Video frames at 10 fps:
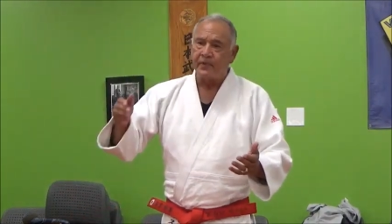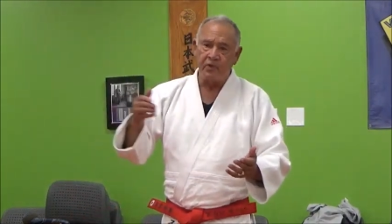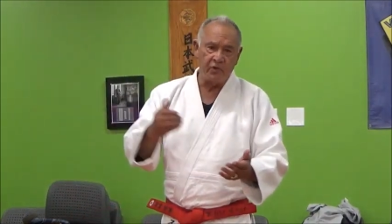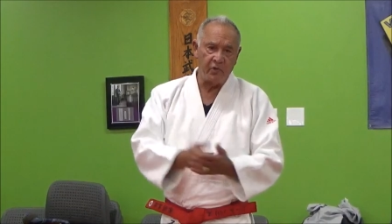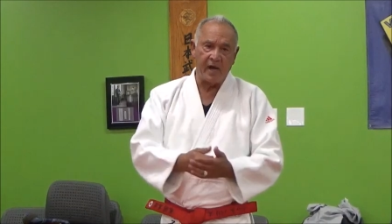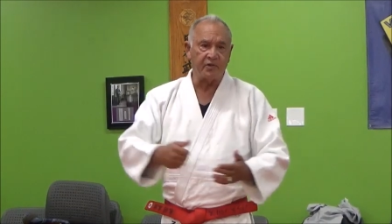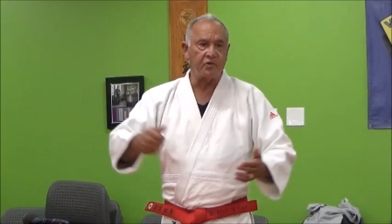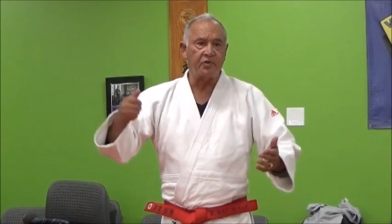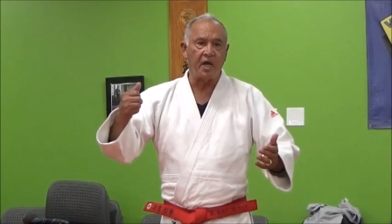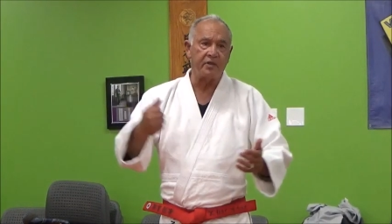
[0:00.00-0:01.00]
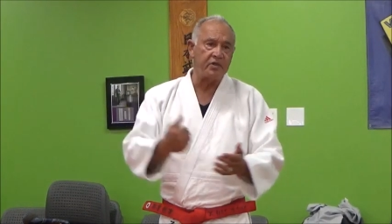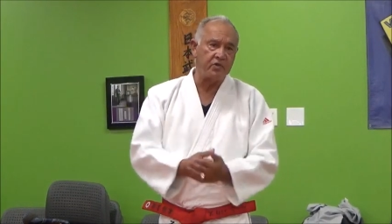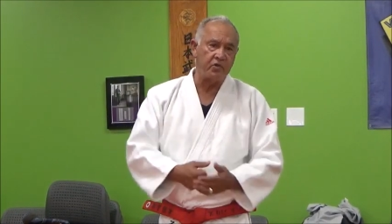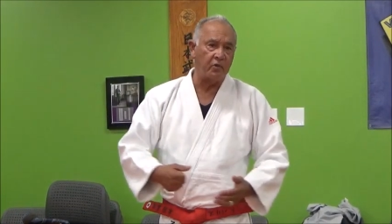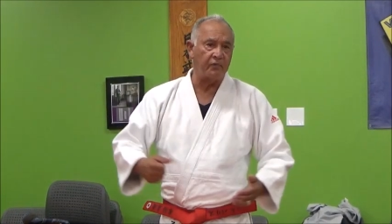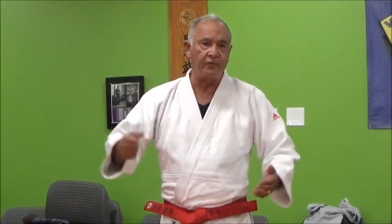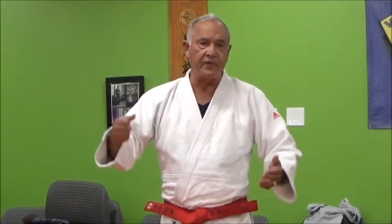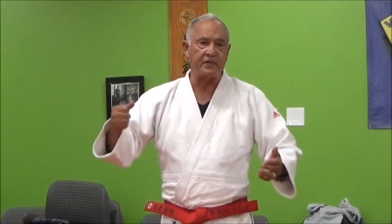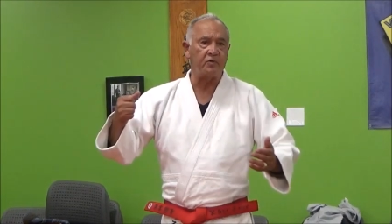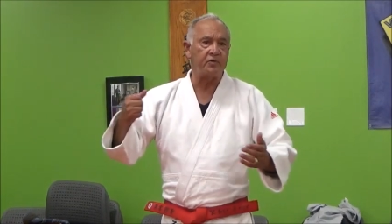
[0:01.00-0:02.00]
Do your exercises, do your
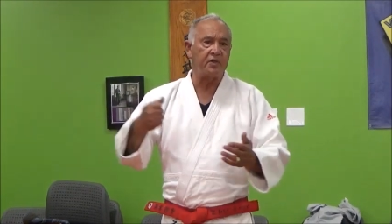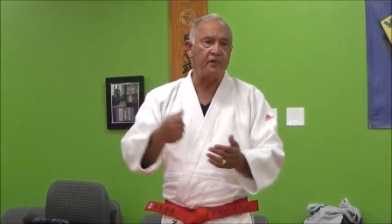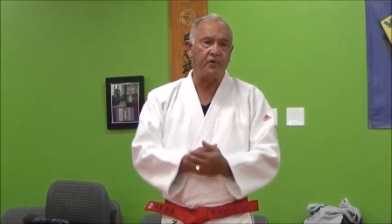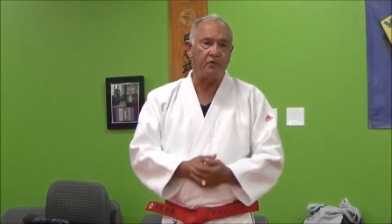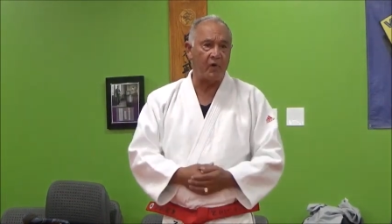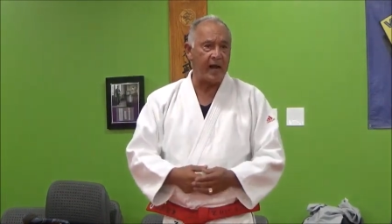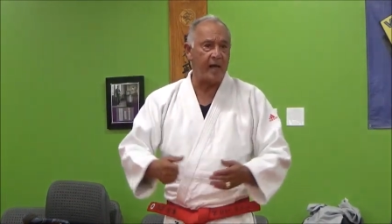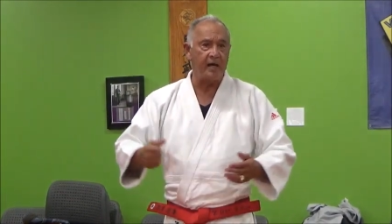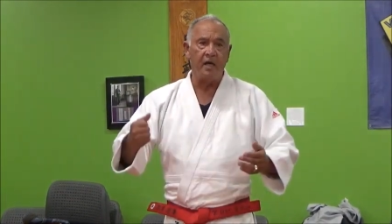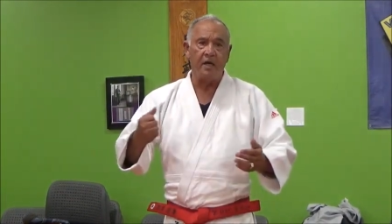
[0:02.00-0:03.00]
physical stuff, you ran,